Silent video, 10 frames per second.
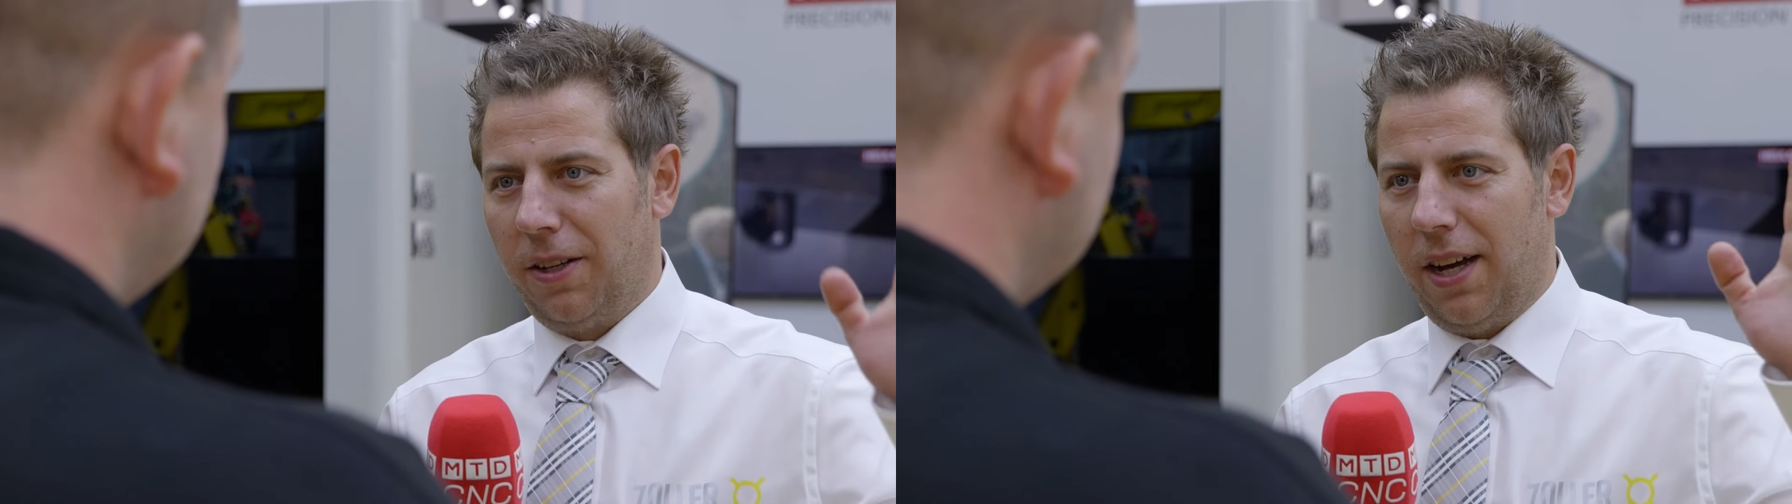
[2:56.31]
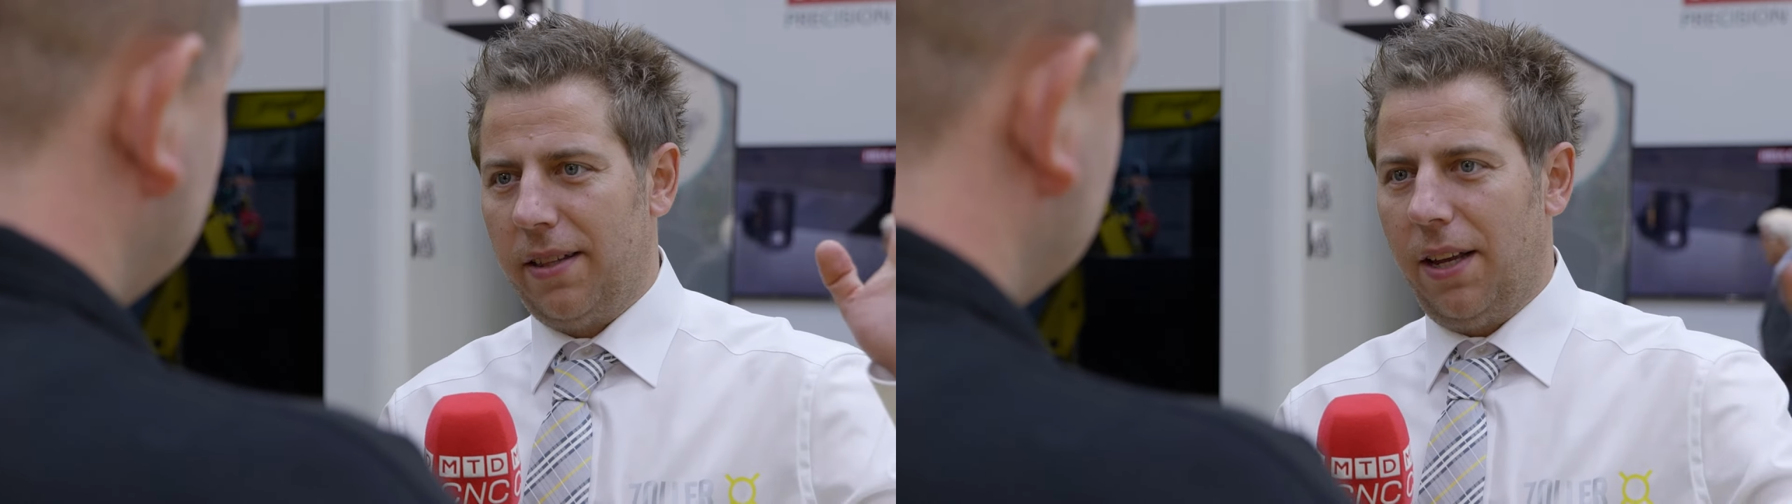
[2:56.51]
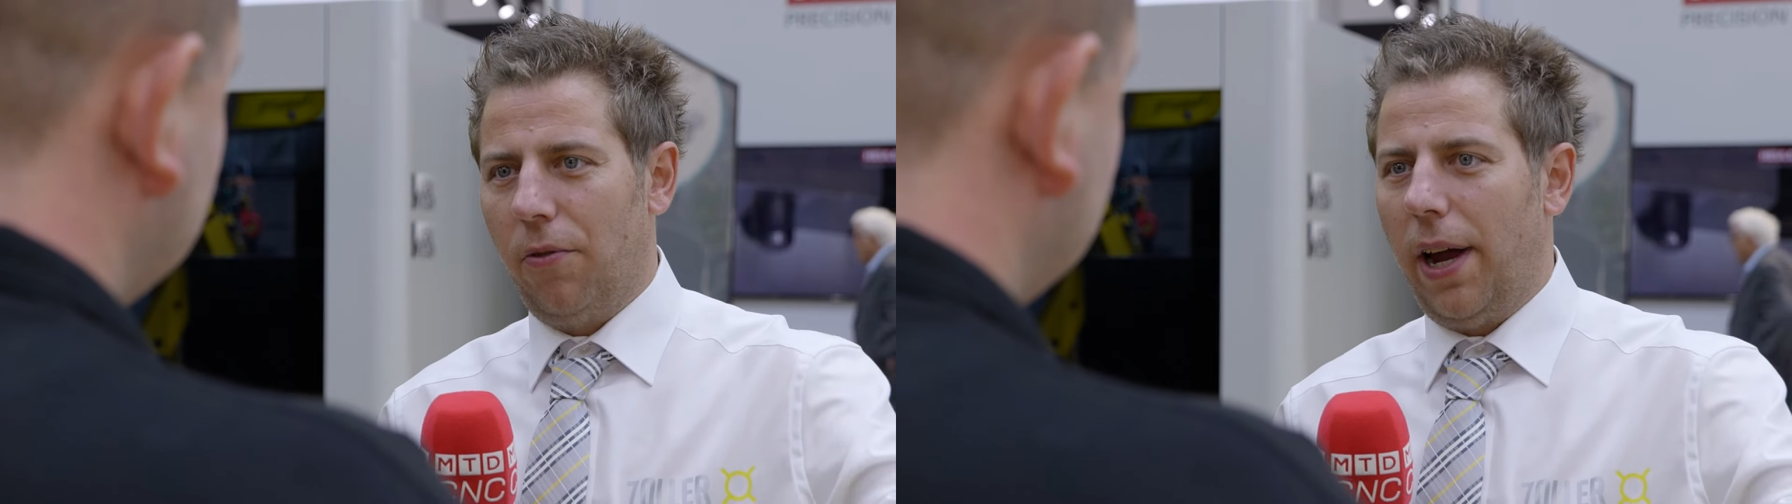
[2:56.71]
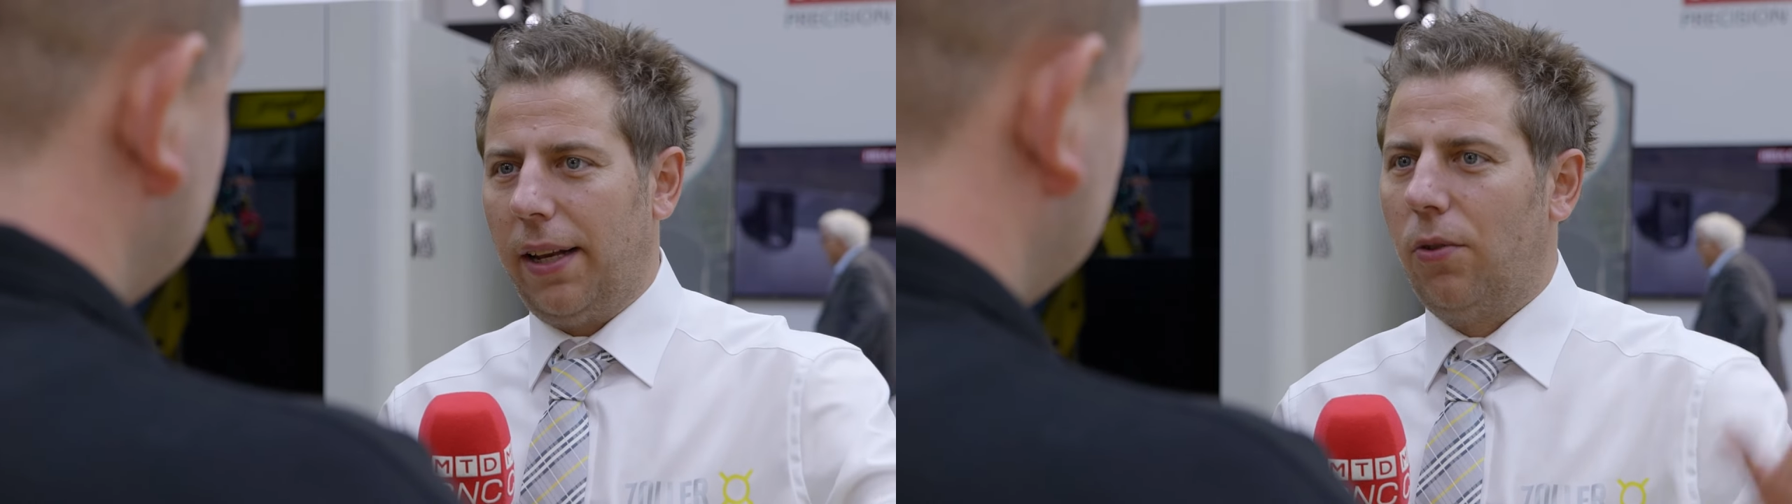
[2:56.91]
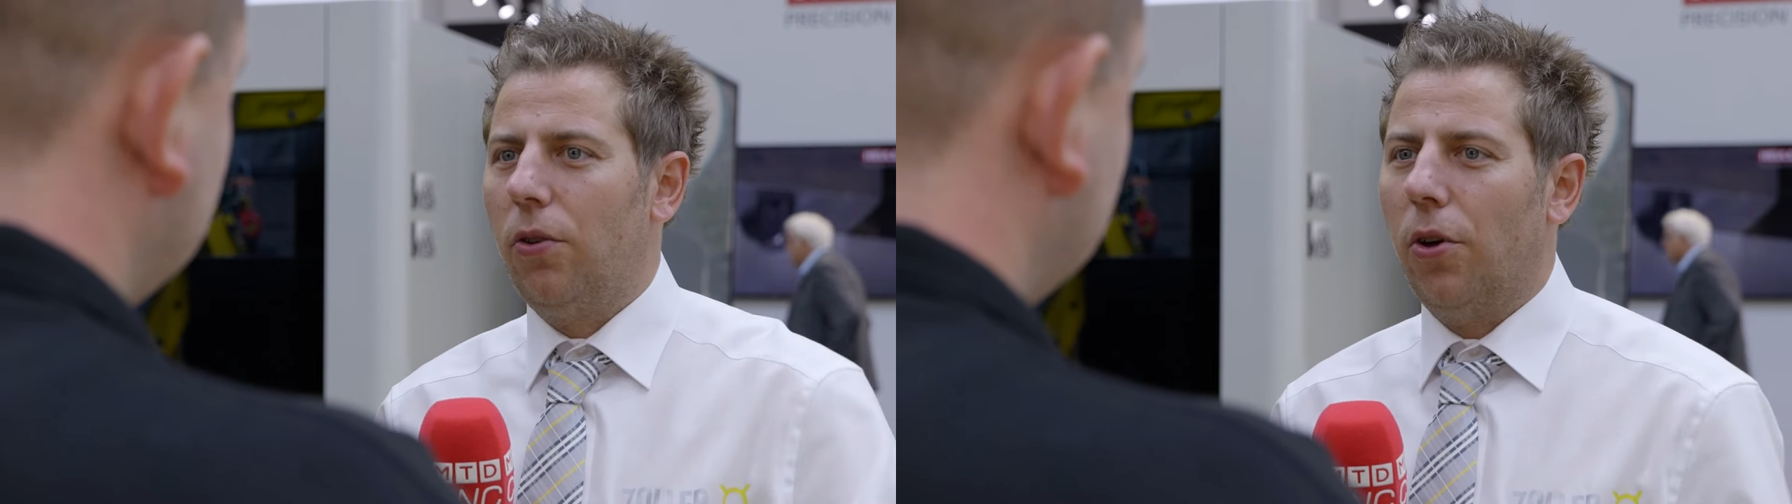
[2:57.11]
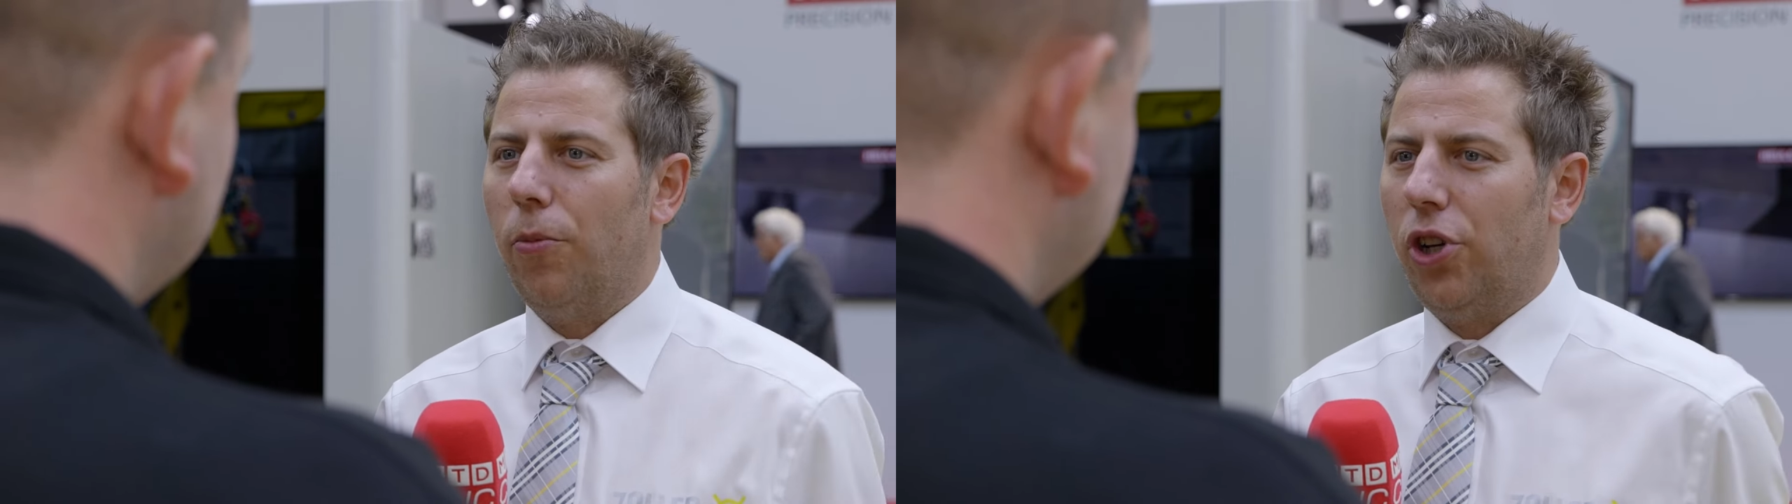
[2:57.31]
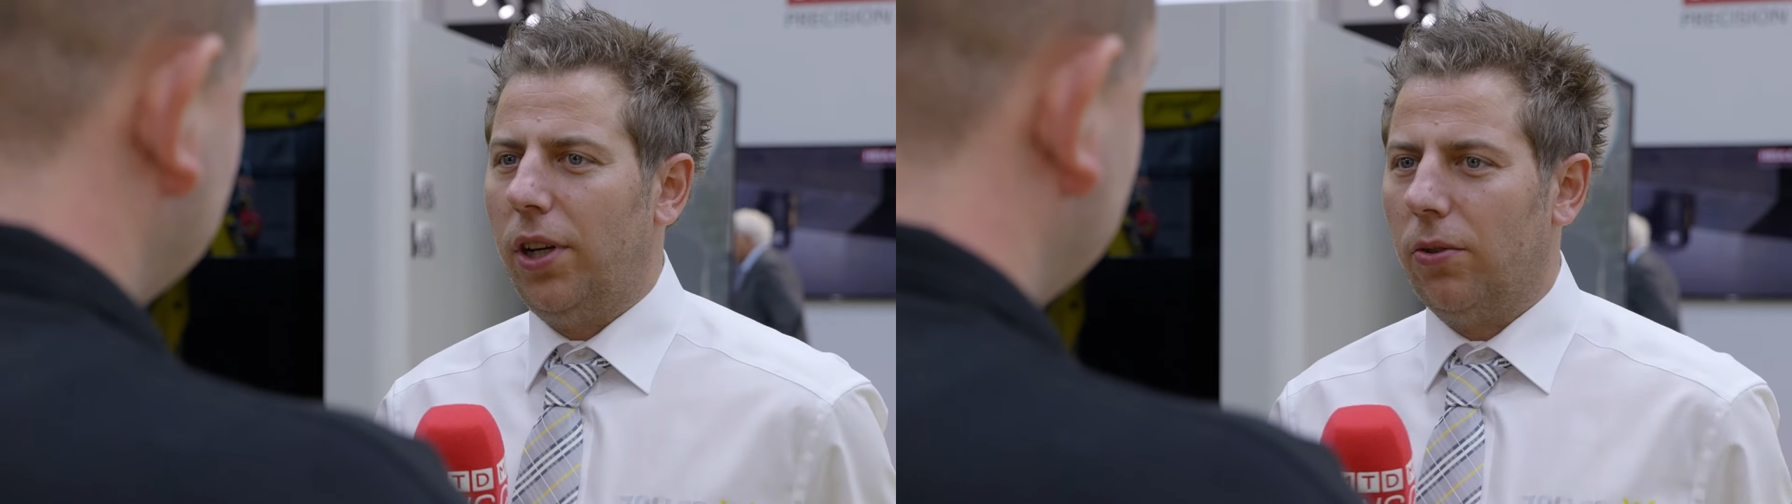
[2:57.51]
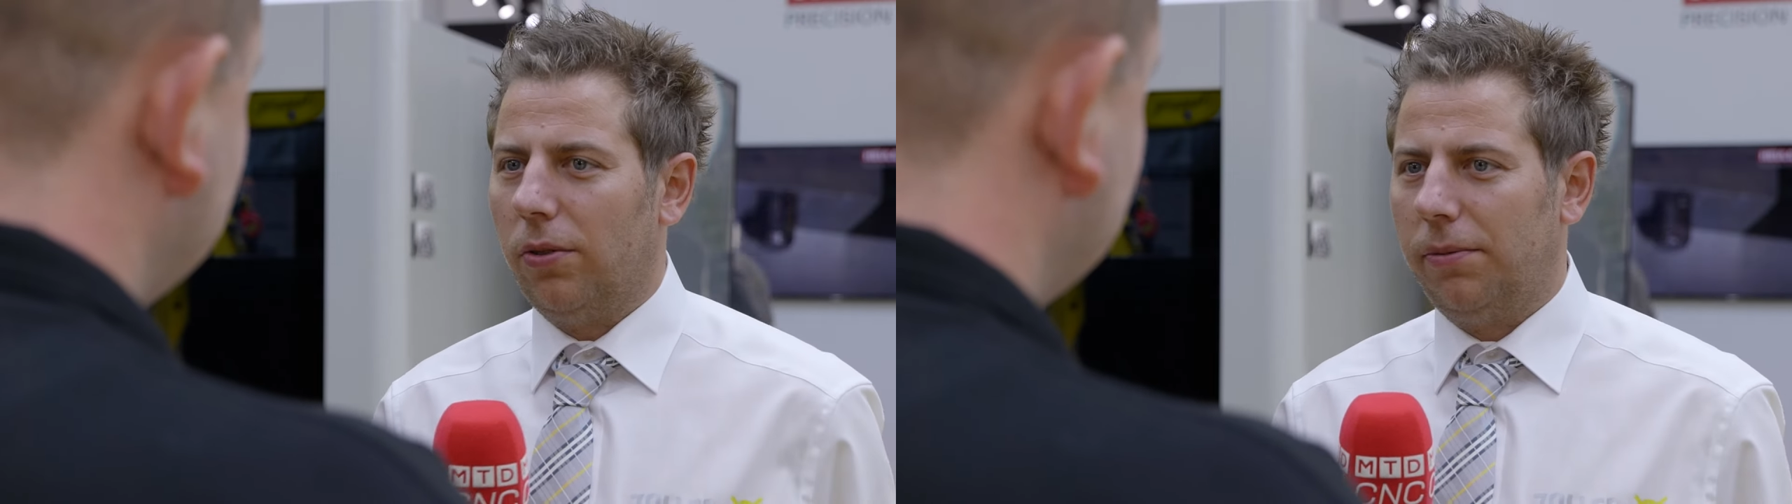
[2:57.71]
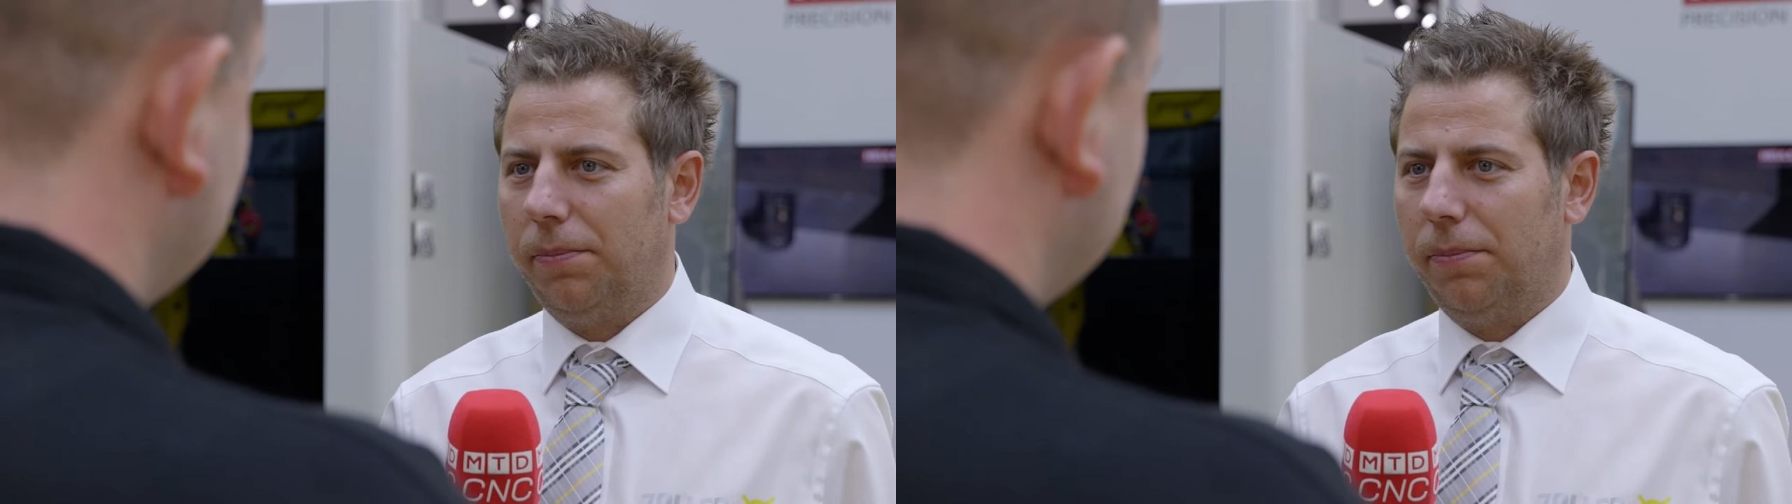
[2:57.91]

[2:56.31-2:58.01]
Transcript: and then right to your machine tool.